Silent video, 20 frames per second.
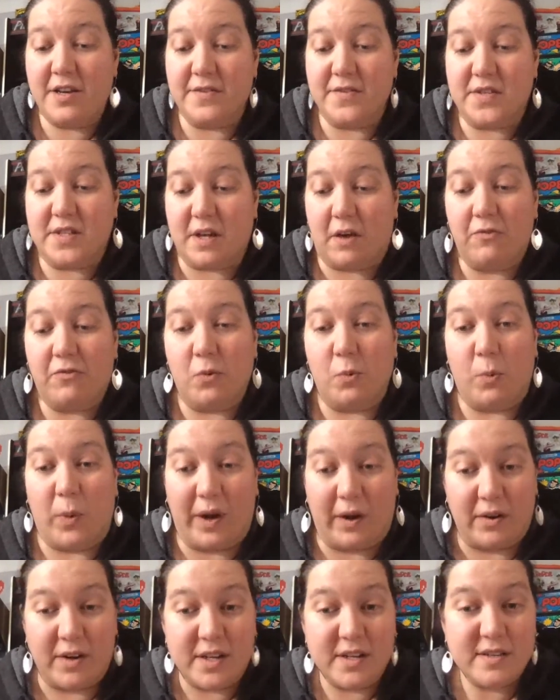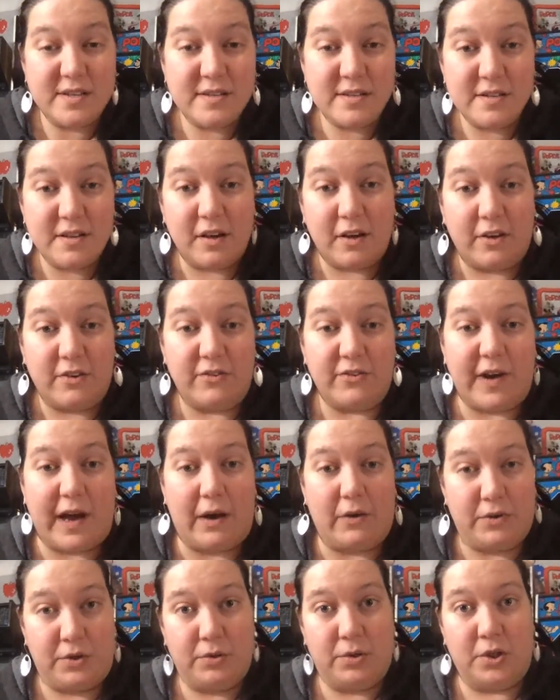self-awareness of how
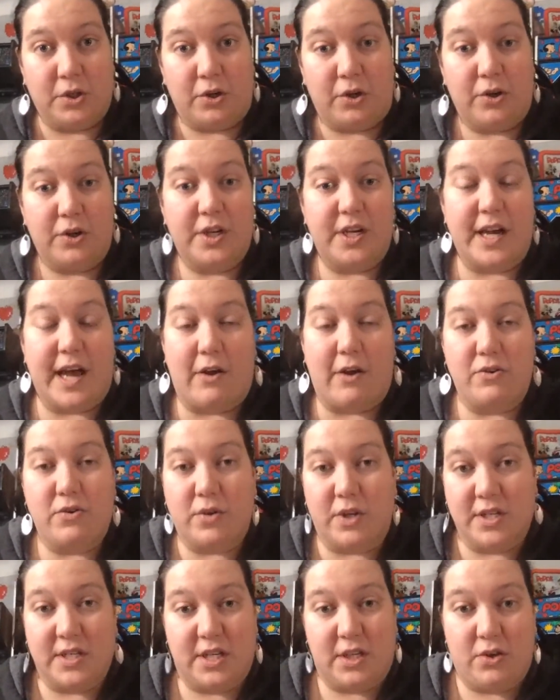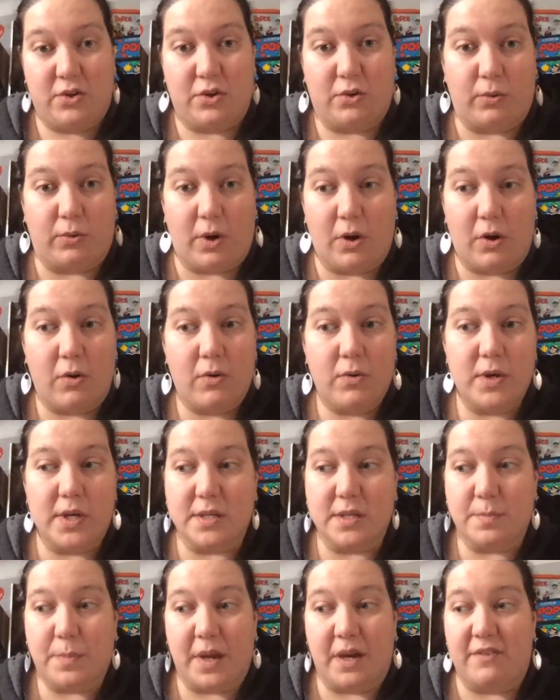you learn and how you continue to grow
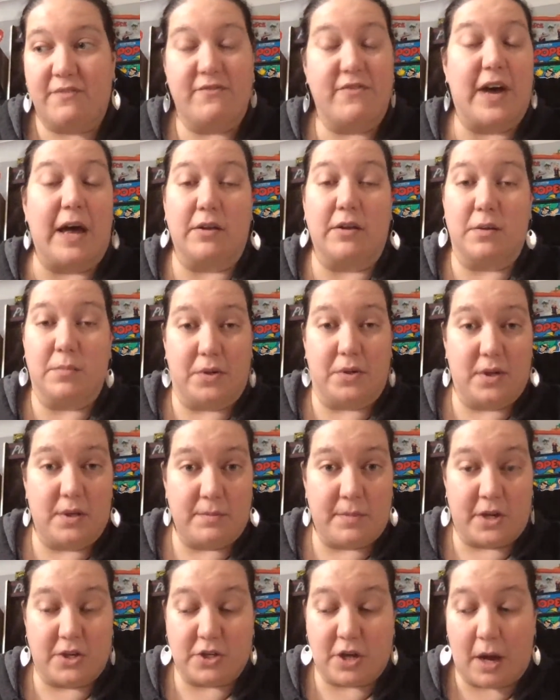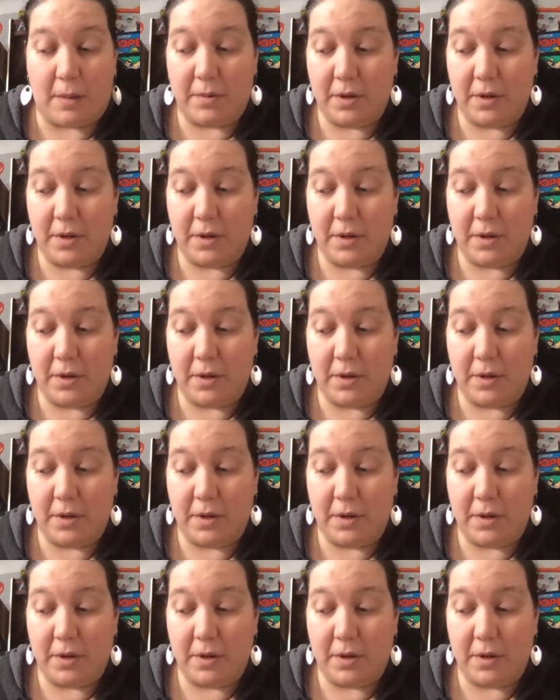has been invaluable in my job.